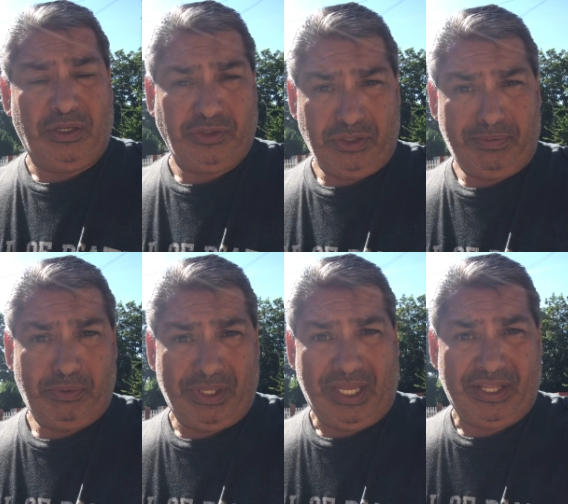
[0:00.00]
on top of
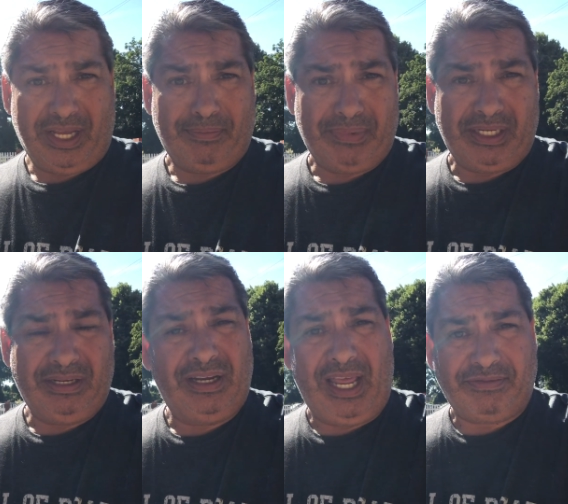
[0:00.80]
what the other company
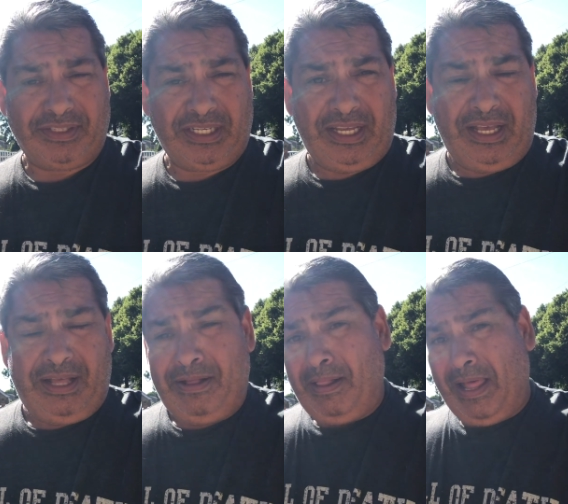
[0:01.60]
left,
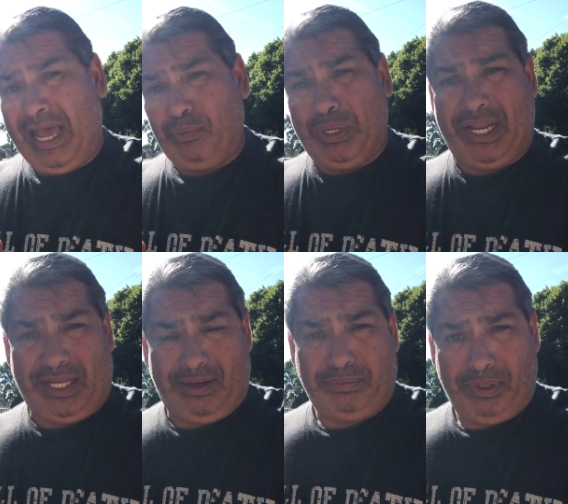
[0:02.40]
and we had a
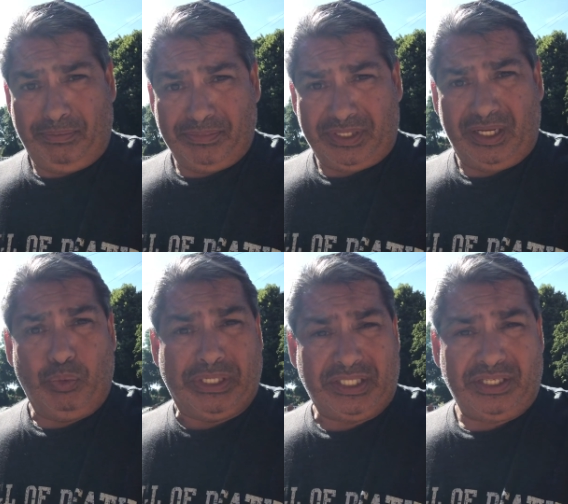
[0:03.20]
couple of problems. So
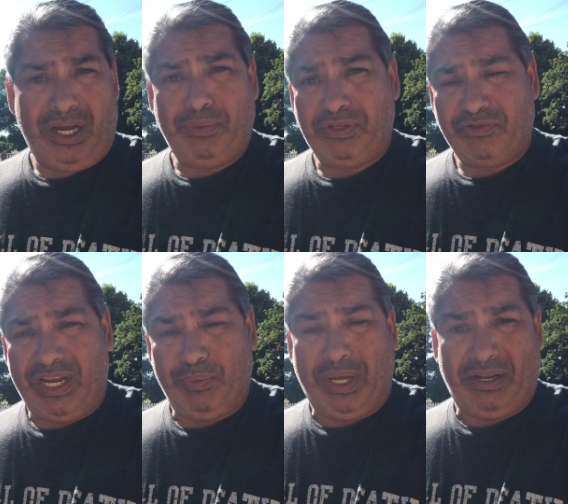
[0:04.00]
winter time with the
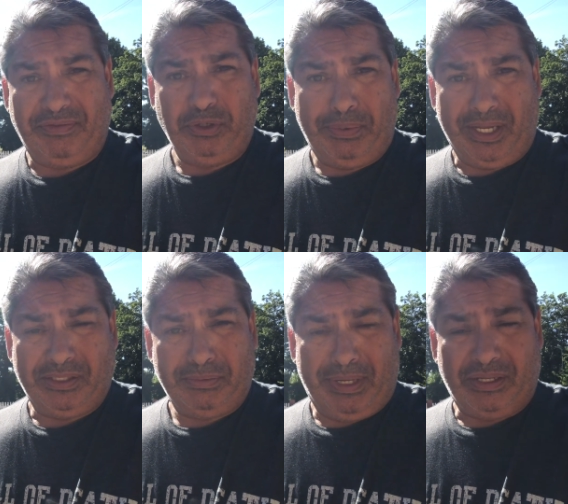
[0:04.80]
rain, we had a few
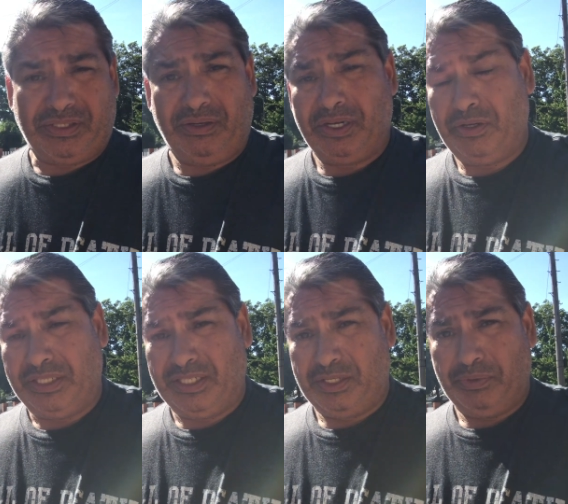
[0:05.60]
puzzles about, so I got
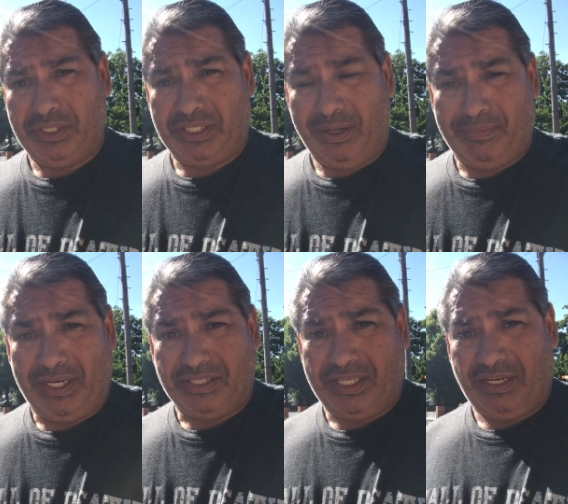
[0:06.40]
in touch with this company
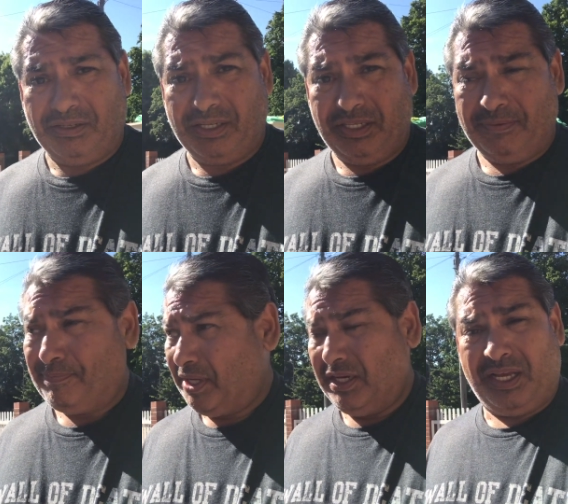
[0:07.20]
and I said, look, can you
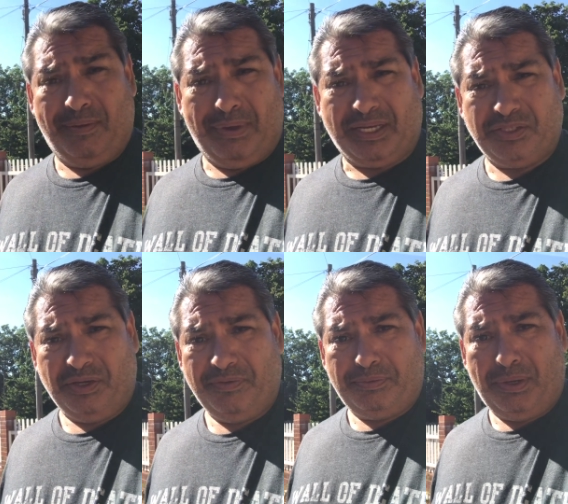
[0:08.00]
can you come back and
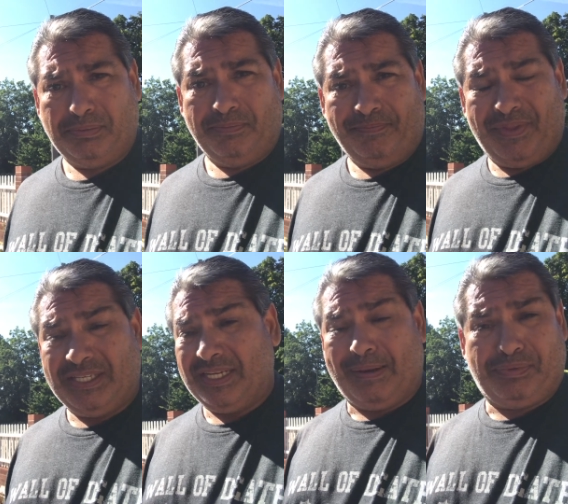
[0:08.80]
solve the problem? They
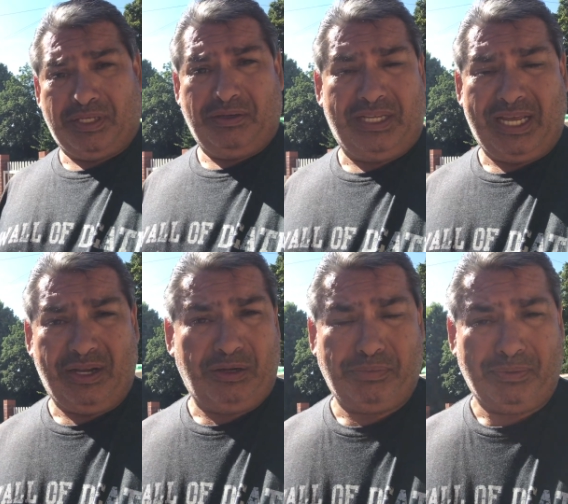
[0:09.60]
said, absolutely, yet
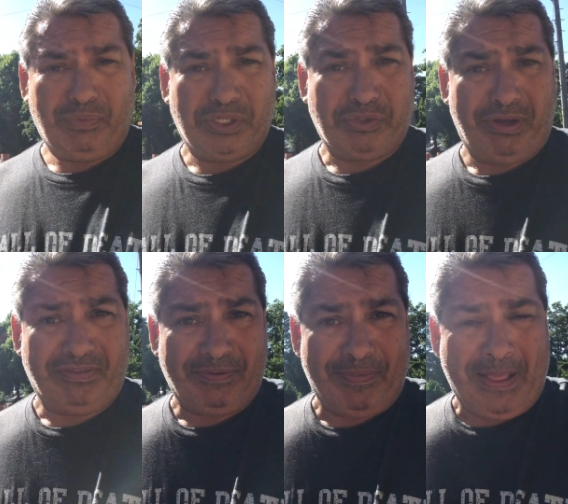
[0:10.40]
no problem
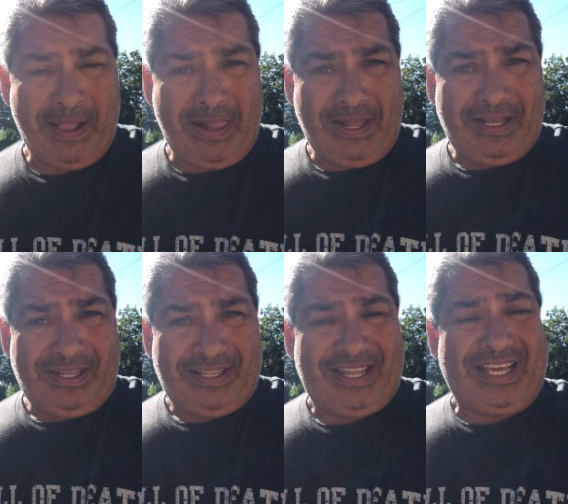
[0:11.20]
whatsoever.
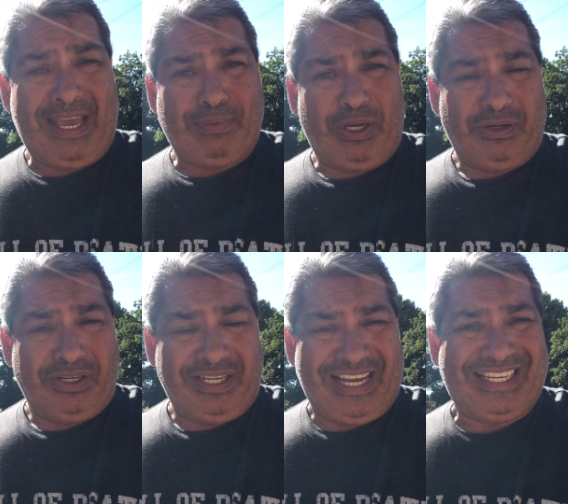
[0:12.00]
And they came
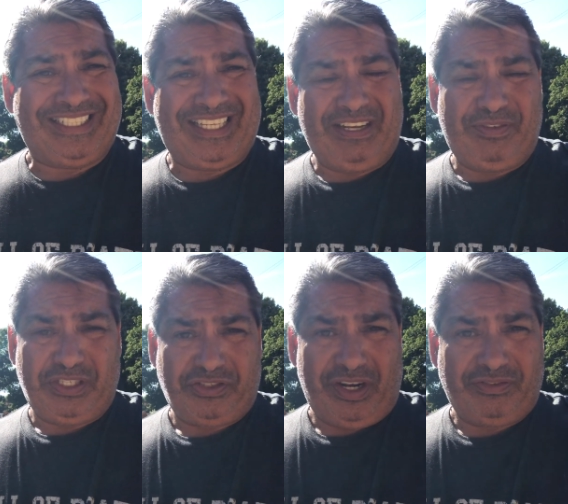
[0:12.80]
along, and instead of
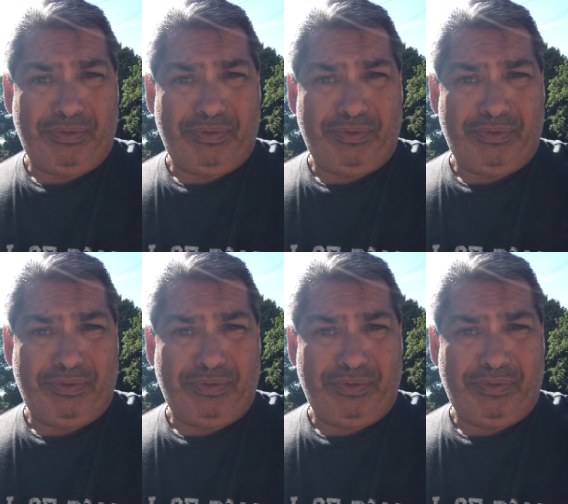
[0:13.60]
just trying to